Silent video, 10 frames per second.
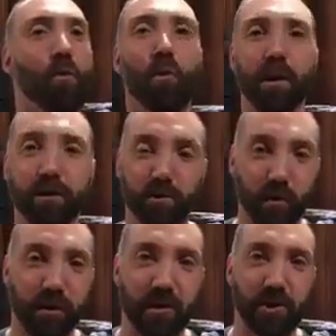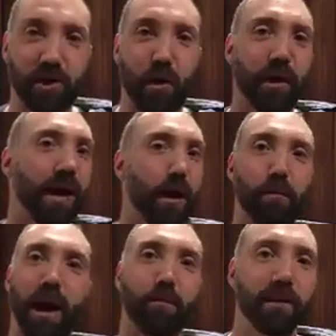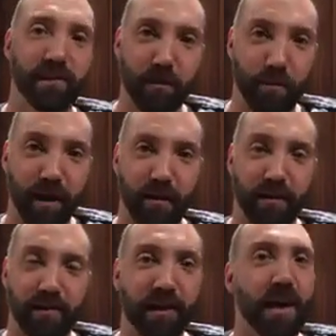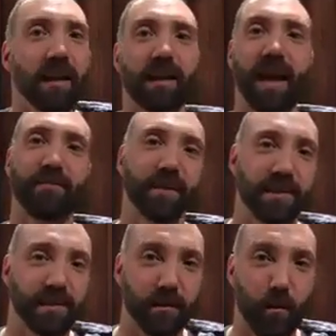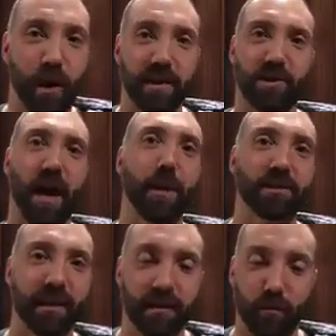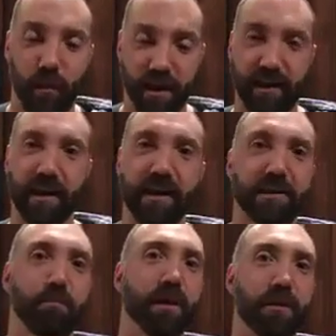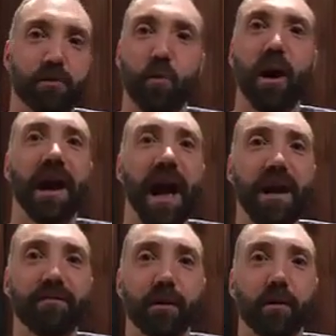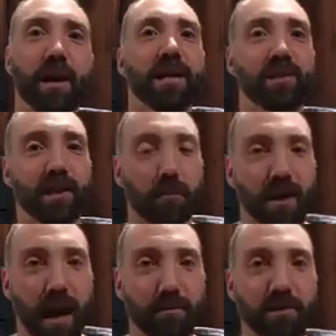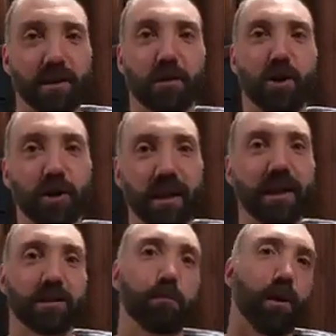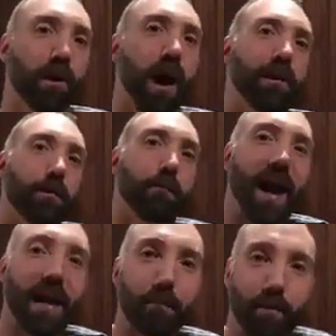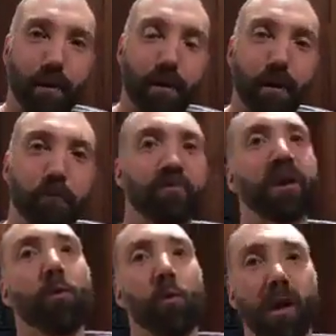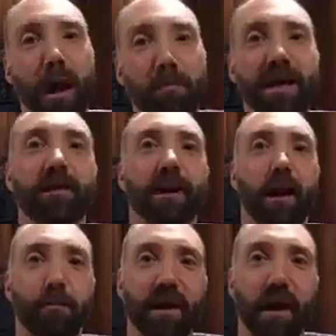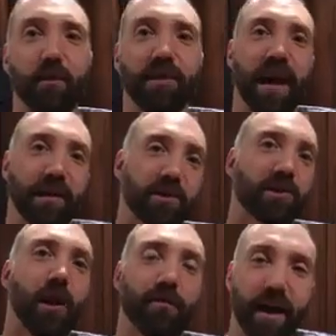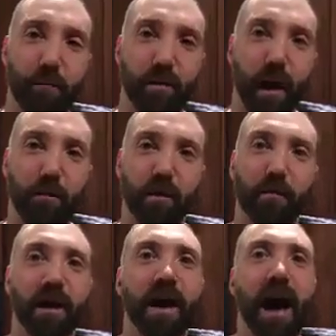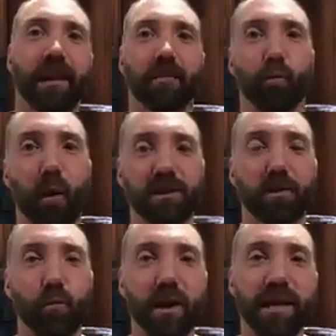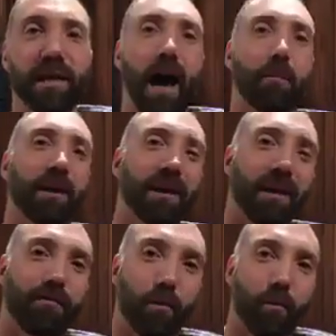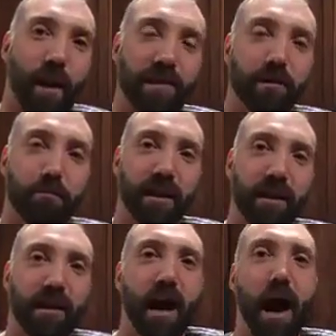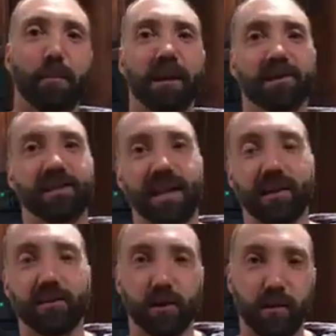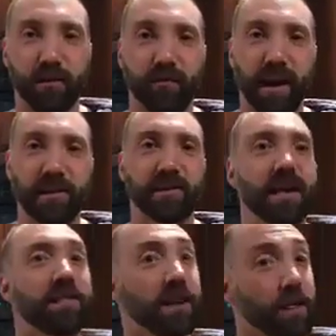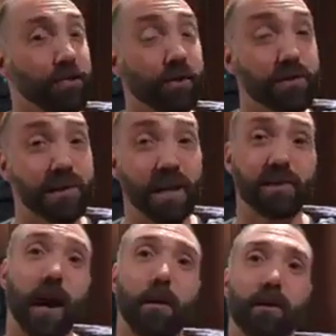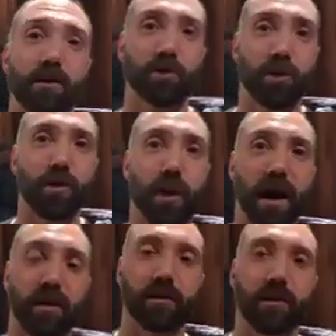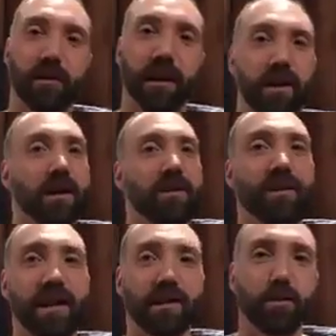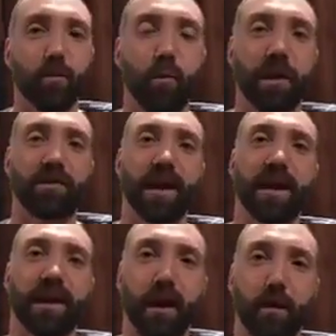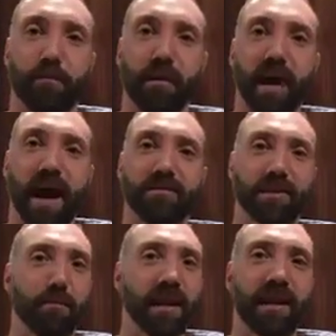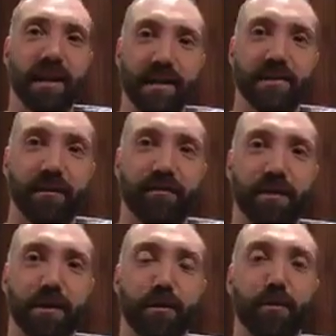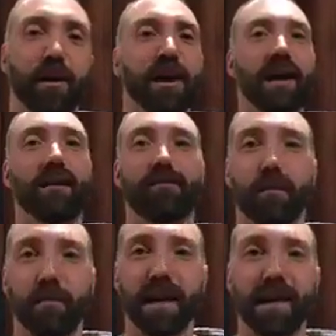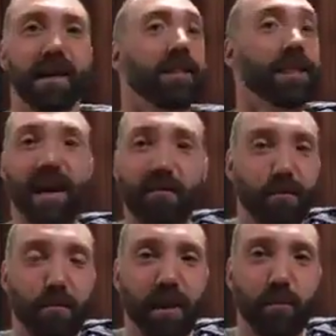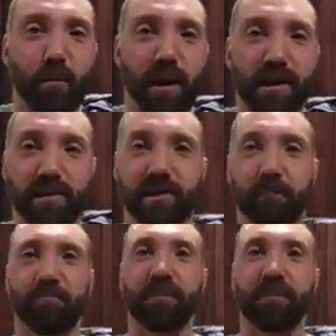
We are doing this show to help out busy parents. Life gets in the way, jobs get in the way, kids, bills, what have you. Sometimes cooking gets put on the back burner. Well, I'm here to help you out with that and to solve that problem. Once a week, I'm going to give you a recipe. I'm going to send it to you in advance. Then on Thursdays, I'm going to show you how to cook it. If I can do one thing to help your lives and make it easier for you and for me, then everybody wins.